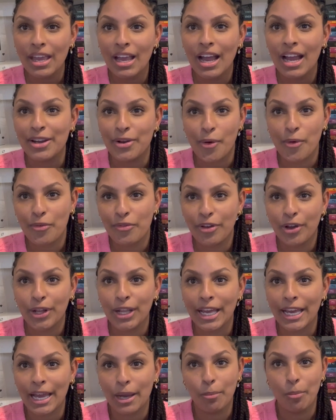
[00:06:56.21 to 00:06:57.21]
I don't feel
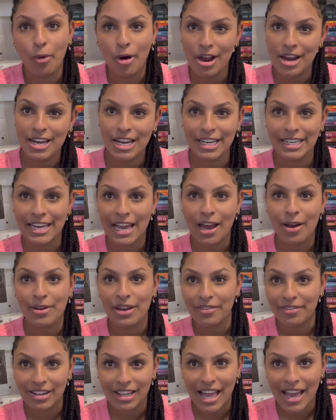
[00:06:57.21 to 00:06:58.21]
like I'm winding down
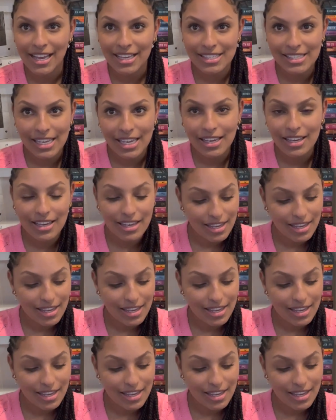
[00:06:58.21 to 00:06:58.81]
and relaxing.